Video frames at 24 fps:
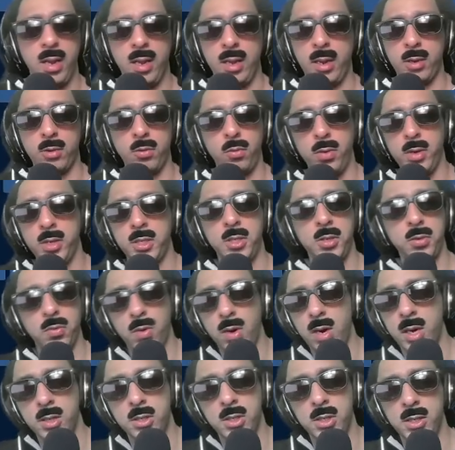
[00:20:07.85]
Like
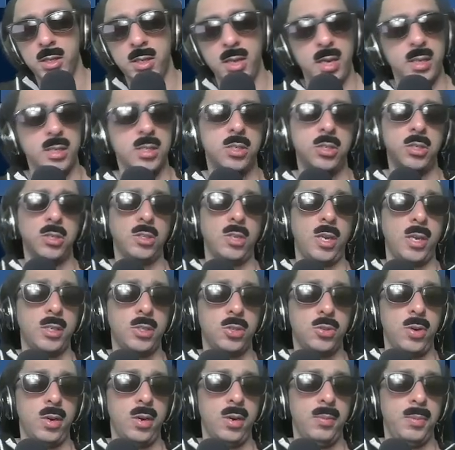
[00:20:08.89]
wishy-washy decks just like
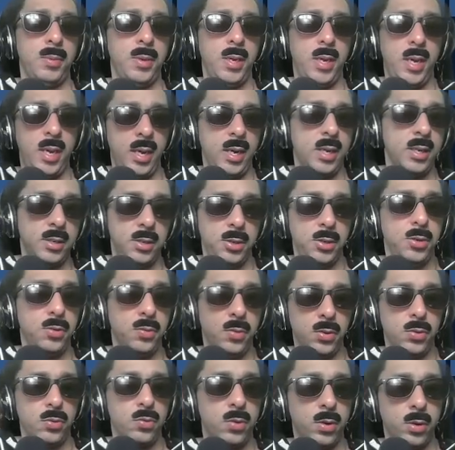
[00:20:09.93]
straight up can't deal
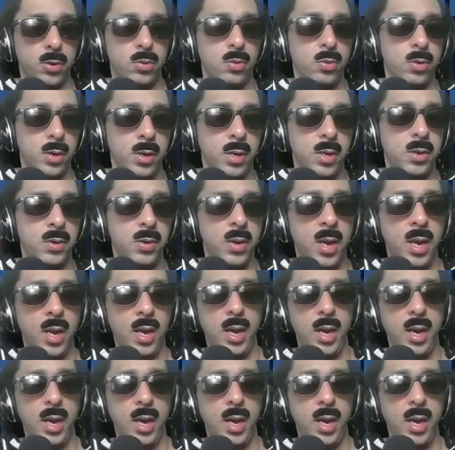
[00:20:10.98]
with Oricorio.